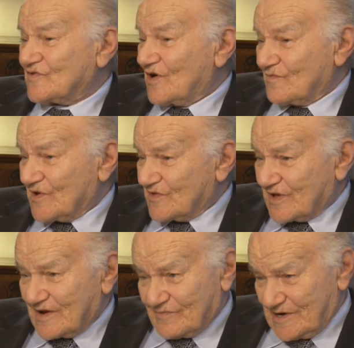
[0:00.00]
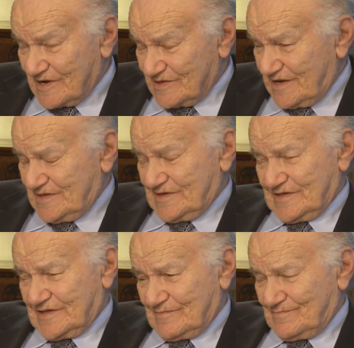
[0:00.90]
always there when I
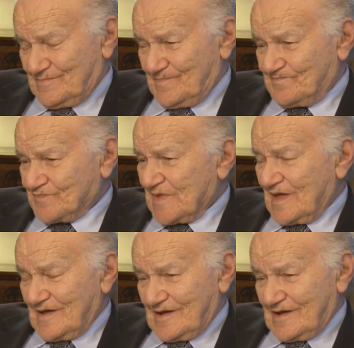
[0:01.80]
needed them. Yeah.